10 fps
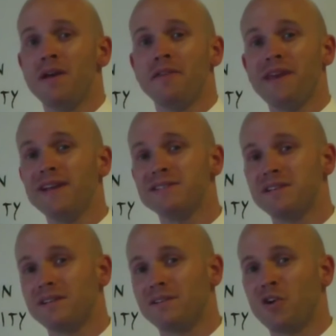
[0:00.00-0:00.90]
thanks
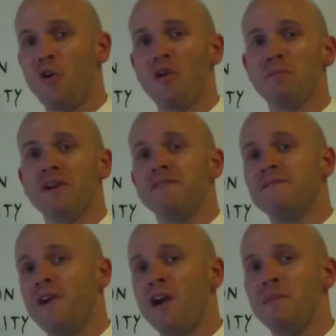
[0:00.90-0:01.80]
to corporate
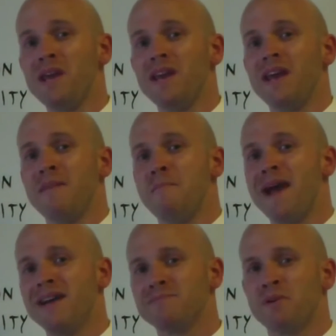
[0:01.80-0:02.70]
farming and
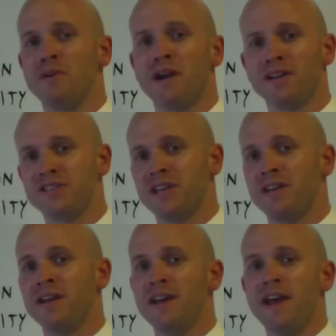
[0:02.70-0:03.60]
mass
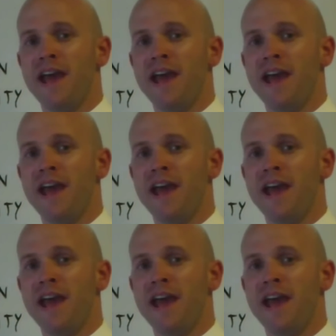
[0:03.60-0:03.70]
production